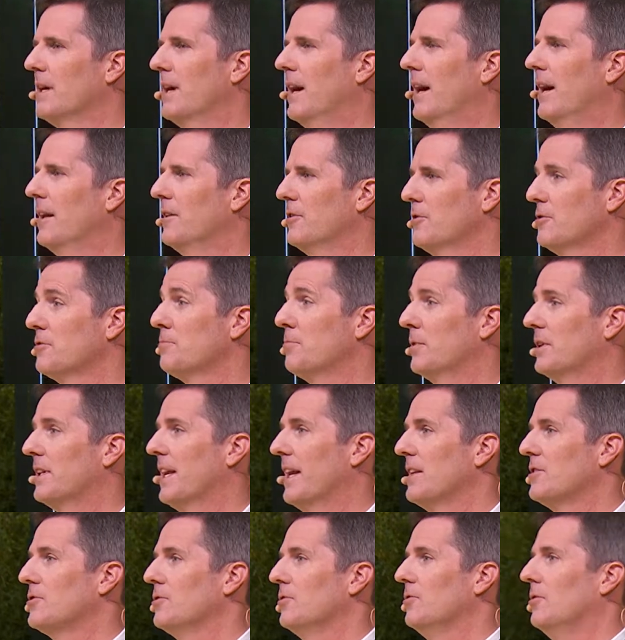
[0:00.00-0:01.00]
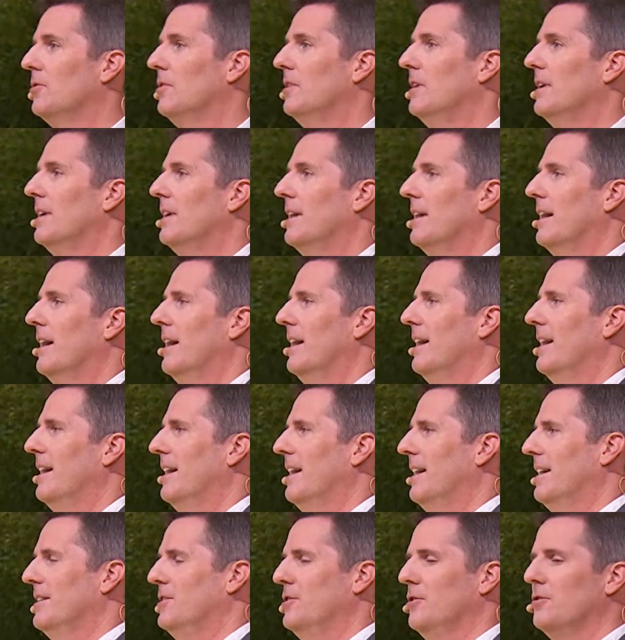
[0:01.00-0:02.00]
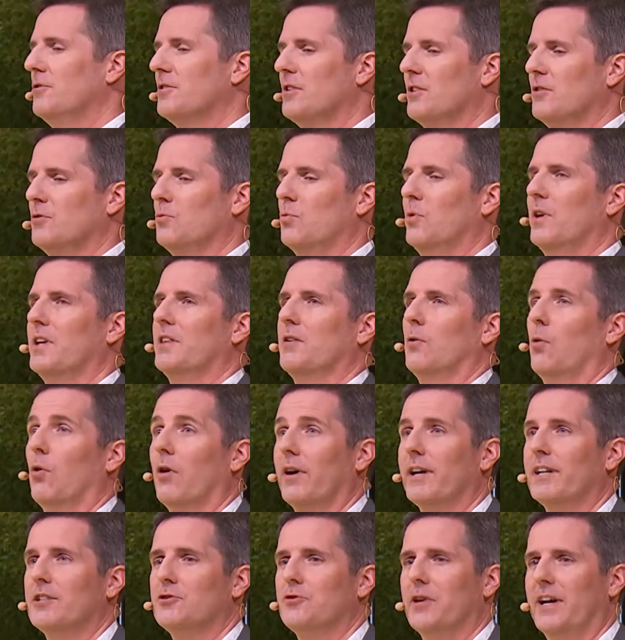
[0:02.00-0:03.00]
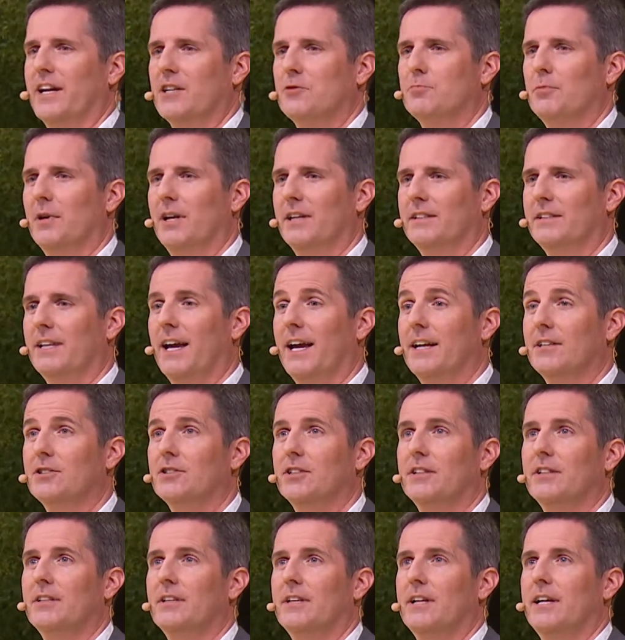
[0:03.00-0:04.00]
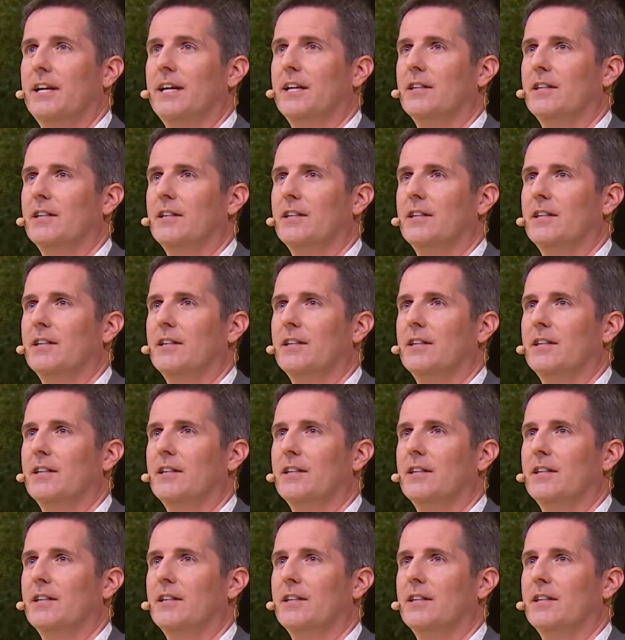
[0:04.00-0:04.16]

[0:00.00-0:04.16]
Uh, there's potential uh, uses with organ transplantation,